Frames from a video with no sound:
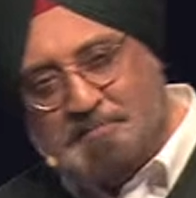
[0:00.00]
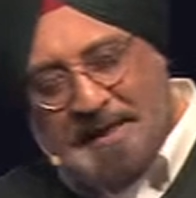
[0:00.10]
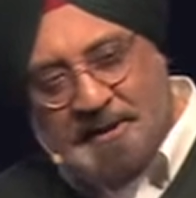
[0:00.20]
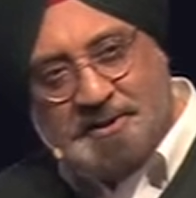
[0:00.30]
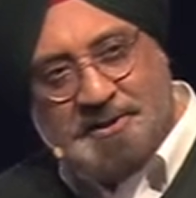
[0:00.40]

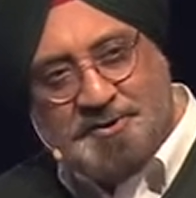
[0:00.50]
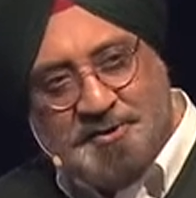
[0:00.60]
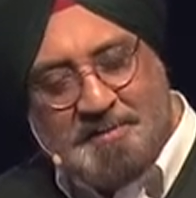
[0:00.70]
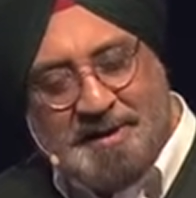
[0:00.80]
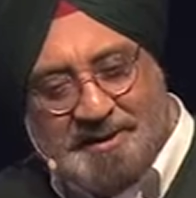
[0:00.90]
mothers, these
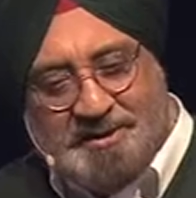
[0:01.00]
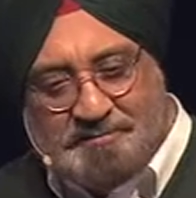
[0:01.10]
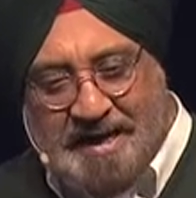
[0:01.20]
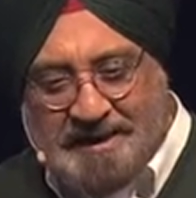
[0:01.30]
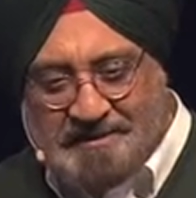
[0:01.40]
three mothers of
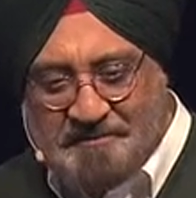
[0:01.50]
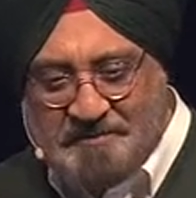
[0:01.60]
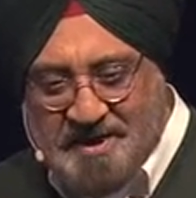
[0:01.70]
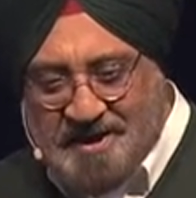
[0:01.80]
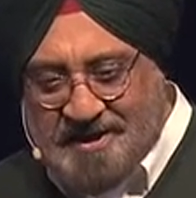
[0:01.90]
mine,
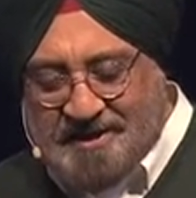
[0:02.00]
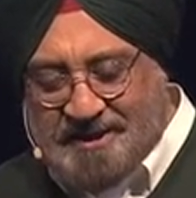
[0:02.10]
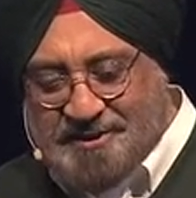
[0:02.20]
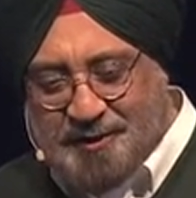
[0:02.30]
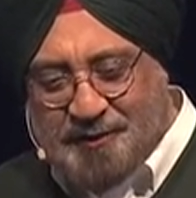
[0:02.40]

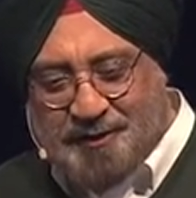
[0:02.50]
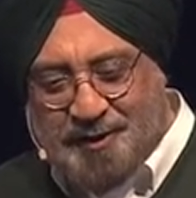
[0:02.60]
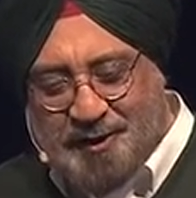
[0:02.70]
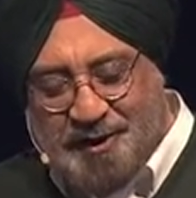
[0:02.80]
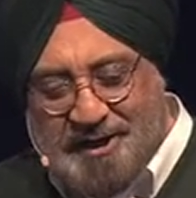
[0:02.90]
they sort of, you
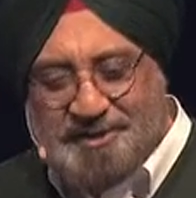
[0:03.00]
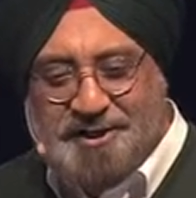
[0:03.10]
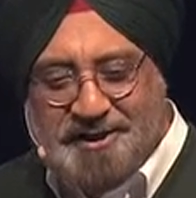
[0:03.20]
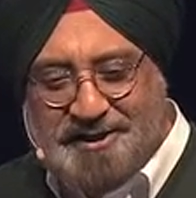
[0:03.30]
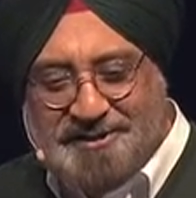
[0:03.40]
know,
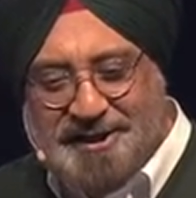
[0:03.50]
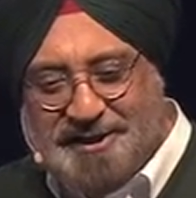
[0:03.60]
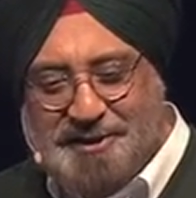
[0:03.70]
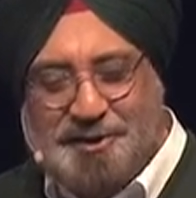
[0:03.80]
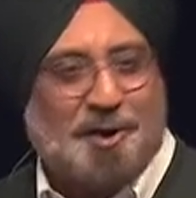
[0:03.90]
nurtured, they
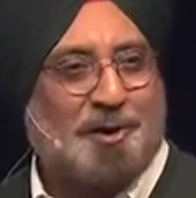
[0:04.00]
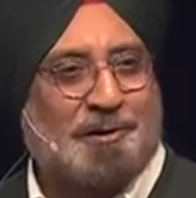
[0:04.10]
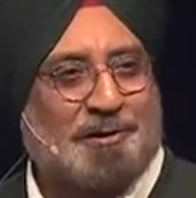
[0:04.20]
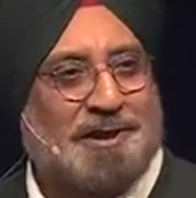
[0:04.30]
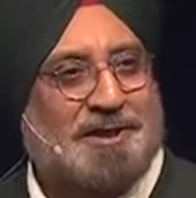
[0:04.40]

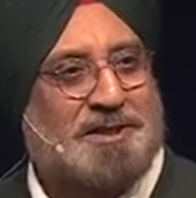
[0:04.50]
cajoled, they